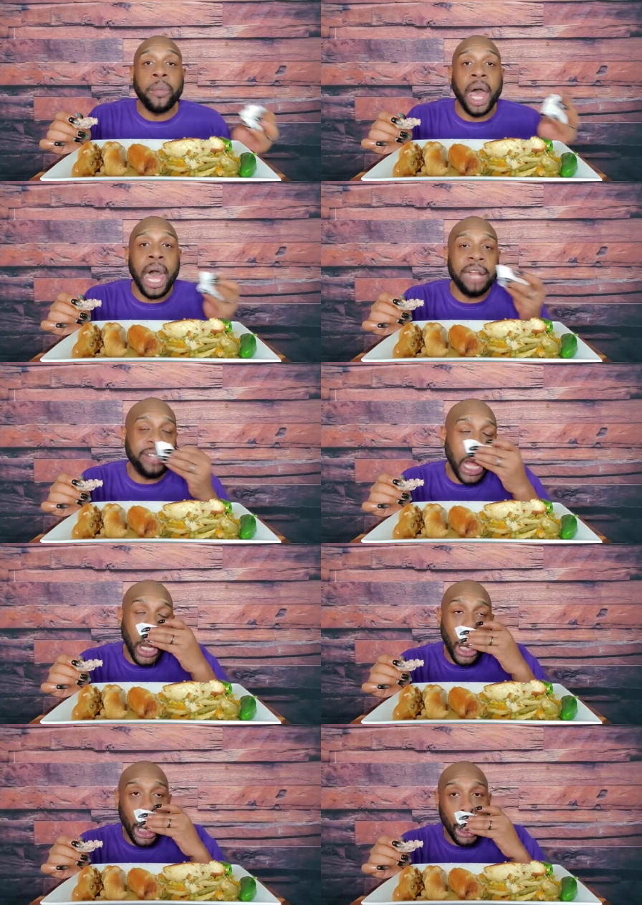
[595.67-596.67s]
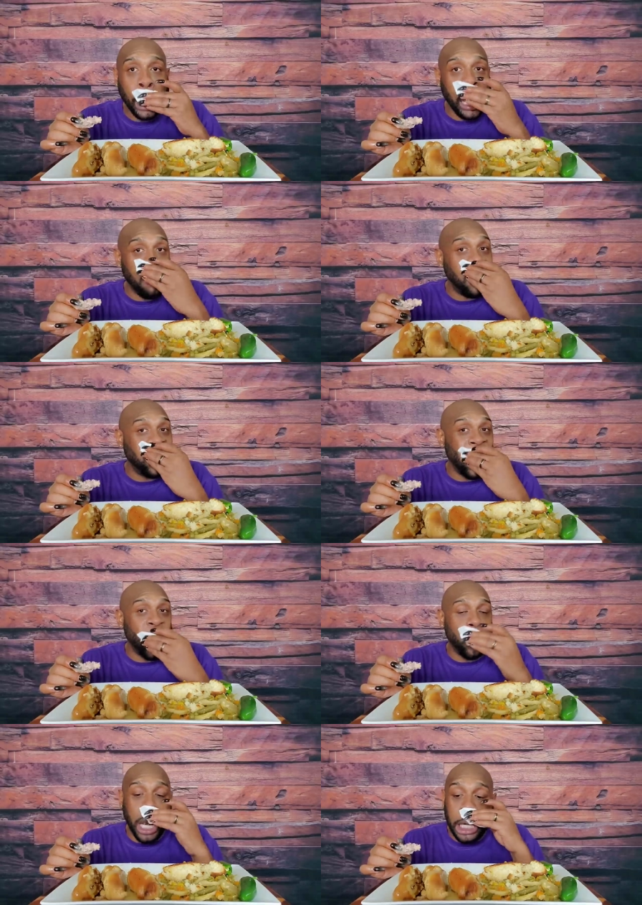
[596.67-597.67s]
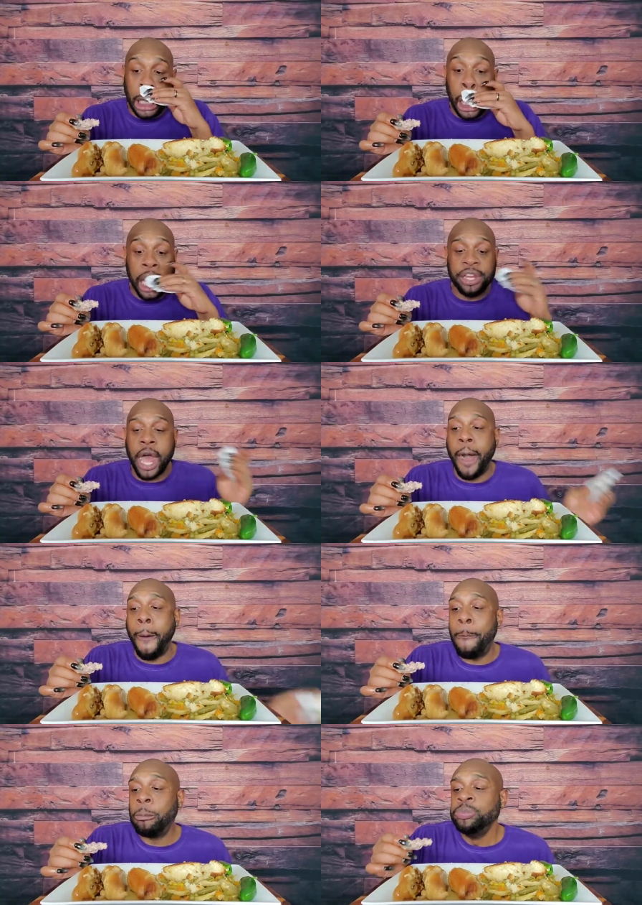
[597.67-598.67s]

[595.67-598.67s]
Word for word: The hot sauce got my nose running again, y'all.